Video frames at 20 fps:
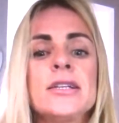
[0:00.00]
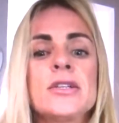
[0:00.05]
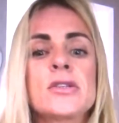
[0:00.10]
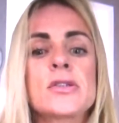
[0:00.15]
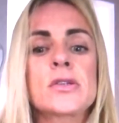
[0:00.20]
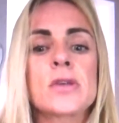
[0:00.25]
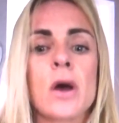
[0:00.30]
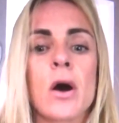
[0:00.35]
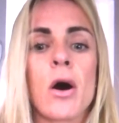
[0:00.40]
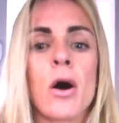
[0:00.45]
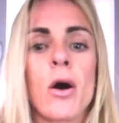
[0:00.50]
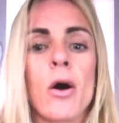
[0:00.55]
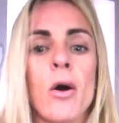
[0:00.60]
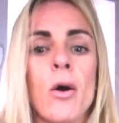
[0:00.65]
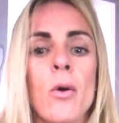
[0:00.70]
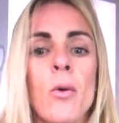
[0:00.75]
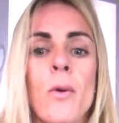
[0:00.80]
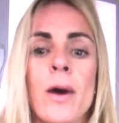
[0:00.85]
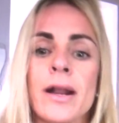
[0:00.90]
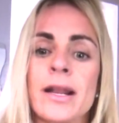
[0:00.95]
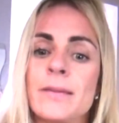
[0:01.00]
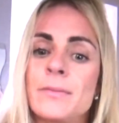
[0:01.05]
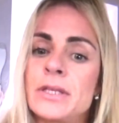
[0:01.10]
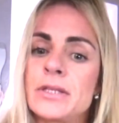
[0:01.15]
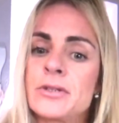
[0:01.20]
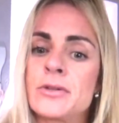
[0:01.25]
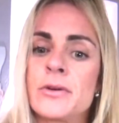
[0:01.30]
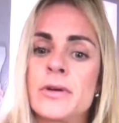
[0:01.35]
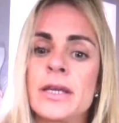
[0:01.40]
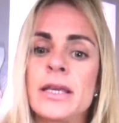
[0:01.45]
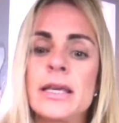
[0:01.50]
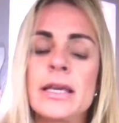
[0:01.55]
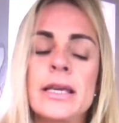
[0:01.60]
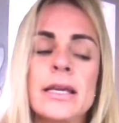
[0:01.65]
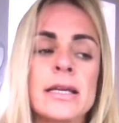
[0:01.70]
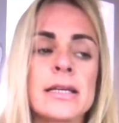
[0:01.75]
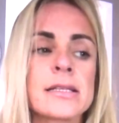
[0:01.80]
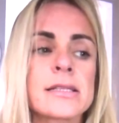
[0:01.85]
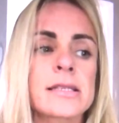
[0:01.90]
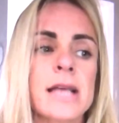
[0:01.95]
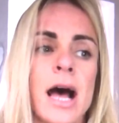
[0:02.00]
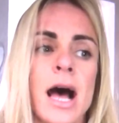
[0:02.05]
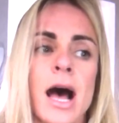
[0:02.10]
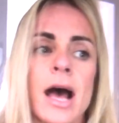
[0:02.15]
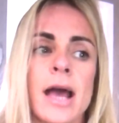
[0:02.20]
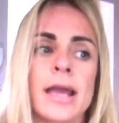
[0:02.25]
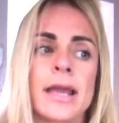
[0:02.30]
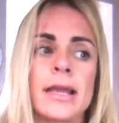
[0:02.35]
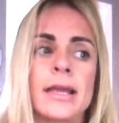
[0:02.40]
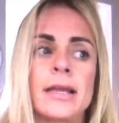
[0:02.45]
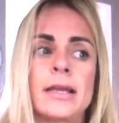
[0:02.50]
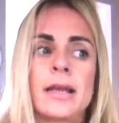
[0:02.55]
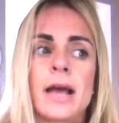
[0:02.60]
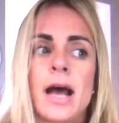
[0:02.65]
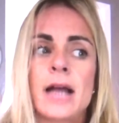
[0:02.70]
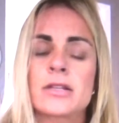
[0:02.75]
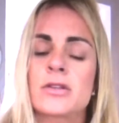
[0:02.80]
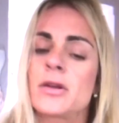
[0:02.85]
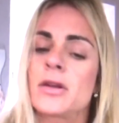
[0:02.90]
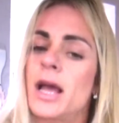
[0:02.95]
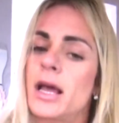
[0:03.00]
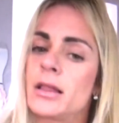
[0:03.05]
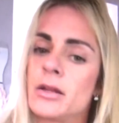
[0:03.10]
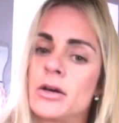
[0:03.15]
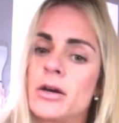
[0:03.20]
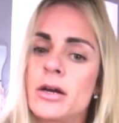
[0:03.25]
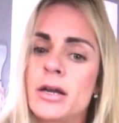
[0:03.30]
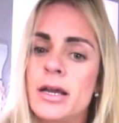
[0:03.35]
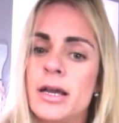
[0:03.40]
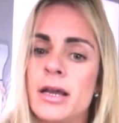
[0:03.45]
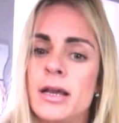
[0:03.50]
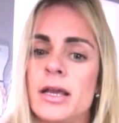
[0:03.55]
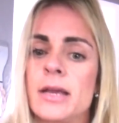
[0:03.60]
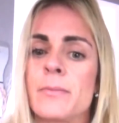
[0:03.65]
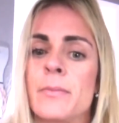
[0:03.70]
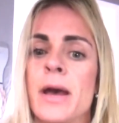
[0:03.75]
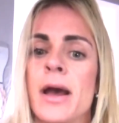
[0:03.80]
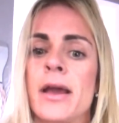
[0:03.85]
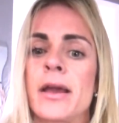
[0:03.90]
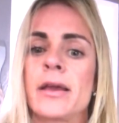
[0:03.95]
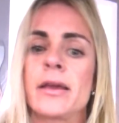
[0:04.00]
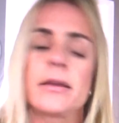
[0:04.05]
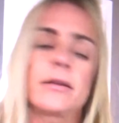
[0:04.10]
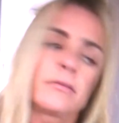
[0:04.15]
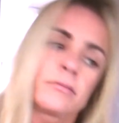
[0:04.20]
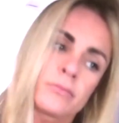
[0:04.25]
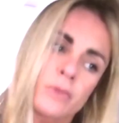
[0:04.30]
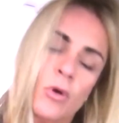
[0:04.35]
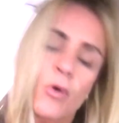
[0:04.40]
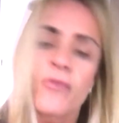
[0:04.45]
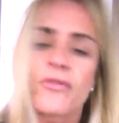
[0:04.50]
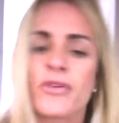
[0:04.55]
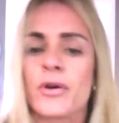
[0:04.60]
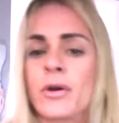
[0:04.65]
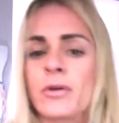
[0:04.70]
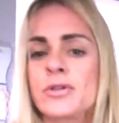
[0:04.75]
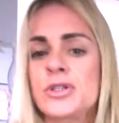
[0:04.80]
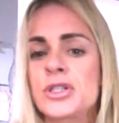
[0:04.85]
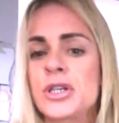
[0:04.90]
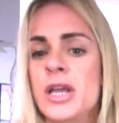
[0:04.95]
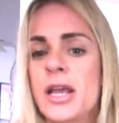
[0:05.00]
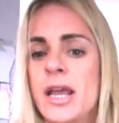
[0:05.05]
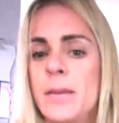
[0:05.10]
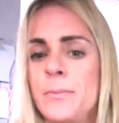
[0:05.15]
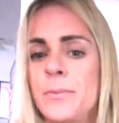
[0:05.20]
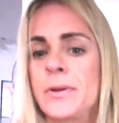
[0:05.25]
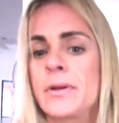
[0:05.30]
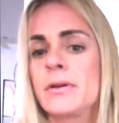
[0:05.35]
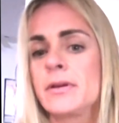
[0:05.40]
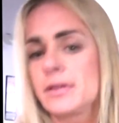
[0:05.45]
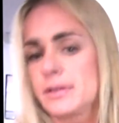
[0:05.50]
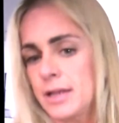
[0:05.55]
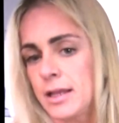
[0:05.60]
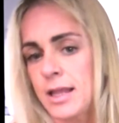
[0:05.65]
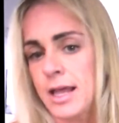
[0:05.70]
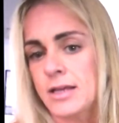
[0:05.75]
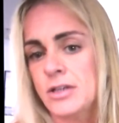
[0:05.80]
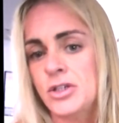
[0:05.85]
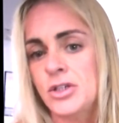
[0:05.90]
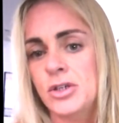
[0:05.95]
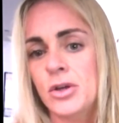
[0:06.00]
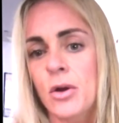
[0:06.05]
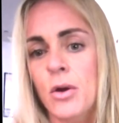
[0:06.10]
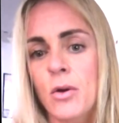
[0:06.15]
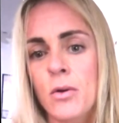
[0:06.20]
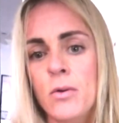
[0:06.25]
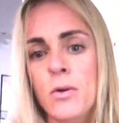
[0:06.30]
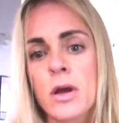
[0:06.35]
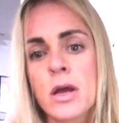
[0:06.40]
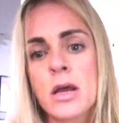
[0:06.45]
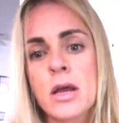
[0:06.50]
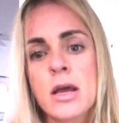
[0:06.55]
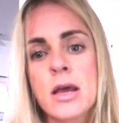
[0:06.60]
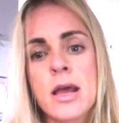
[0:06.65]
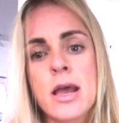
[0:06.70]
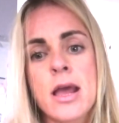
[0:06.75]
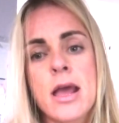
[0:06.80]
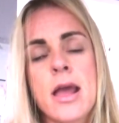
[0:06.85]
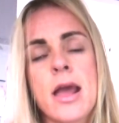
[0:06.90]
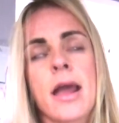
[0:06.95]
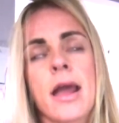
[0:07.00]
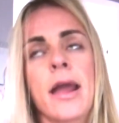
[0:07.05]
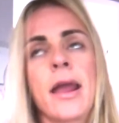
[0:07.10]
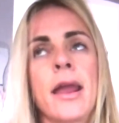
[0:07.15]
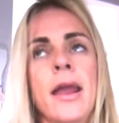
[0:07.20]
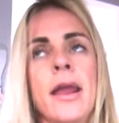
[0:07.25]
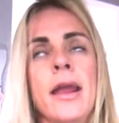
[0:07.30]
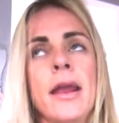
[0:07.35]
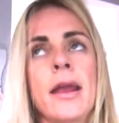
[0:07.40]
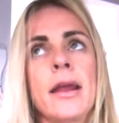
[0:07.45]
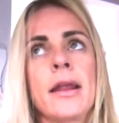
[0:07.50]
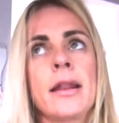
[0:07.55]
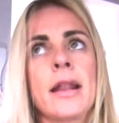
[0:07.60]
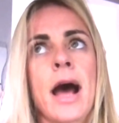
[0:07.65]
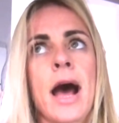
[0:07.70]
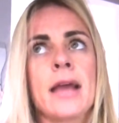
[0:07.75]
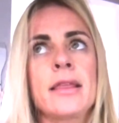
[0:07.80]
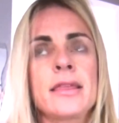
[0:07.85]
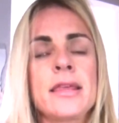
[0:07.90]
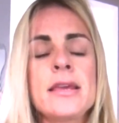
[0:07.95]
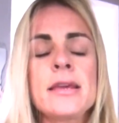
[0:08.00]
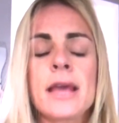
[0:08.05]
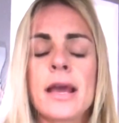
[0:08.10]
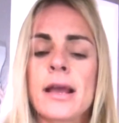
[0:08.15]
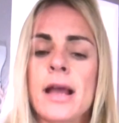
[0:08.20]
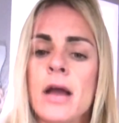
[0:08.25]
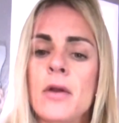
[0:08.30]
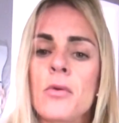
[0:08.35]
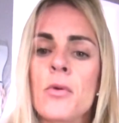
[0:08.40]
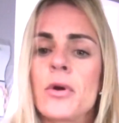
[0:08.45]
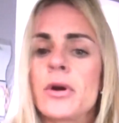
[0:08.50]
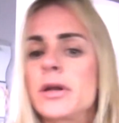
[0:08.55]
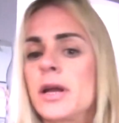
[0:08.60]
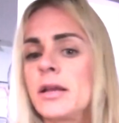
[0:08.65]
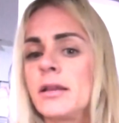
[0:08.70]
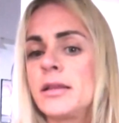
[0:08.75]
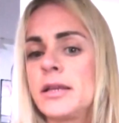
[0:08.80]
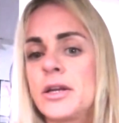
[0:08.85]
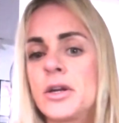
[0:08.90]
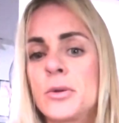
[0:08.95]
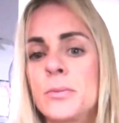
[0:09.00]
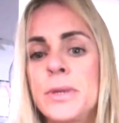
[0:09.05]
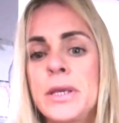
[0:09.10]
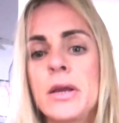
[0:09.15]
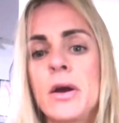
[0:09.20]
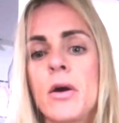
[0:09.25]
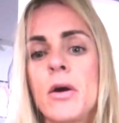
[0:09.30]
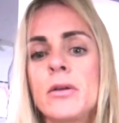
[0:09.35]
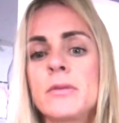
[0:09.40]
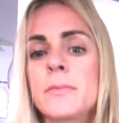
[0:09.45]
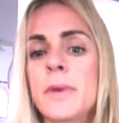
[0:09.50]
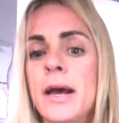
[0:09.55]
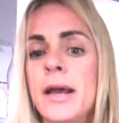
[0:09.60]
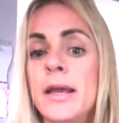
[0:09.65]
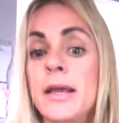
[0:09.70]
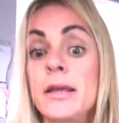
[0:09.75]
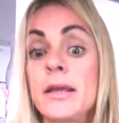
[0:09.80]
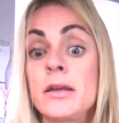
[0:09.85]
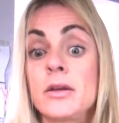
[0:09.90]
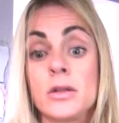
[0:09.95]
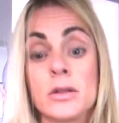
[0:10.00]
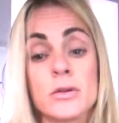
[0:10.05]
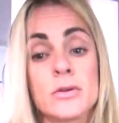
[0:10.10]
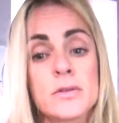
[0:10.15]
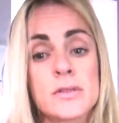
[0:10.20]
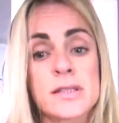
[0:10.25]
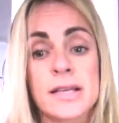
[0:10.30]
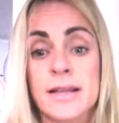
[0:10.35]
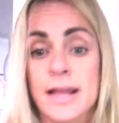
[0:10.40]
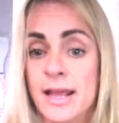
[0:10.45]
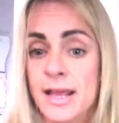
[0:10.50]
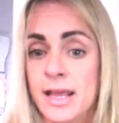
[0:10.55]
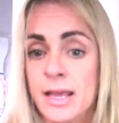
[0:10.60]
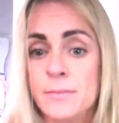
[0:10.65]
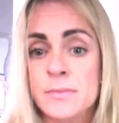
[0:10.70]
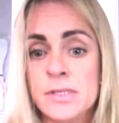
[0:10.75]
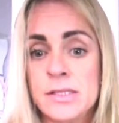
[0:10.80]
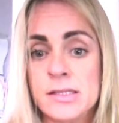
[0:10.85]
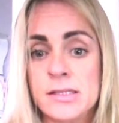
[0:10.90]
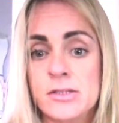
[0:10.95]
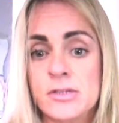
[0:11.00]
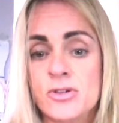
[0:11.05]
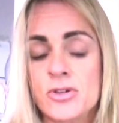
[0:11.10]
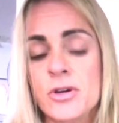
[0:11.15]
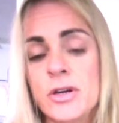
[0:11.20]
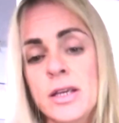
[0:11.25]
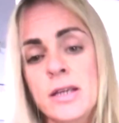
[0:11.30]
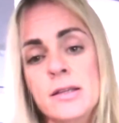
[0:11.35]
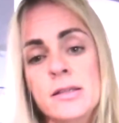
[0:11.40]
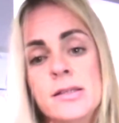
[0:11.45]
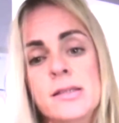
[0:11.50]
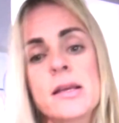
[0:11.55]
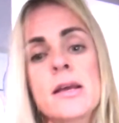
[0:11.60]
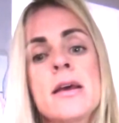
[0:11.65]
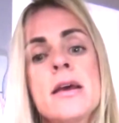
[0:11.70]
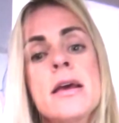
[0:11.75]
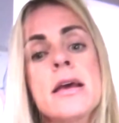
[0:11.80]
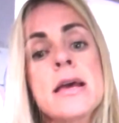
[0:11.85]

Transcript: So what I'm doing is I took a look in my overall shape in the last show. And I think I got to work a little bit on my glutes and hamstrings.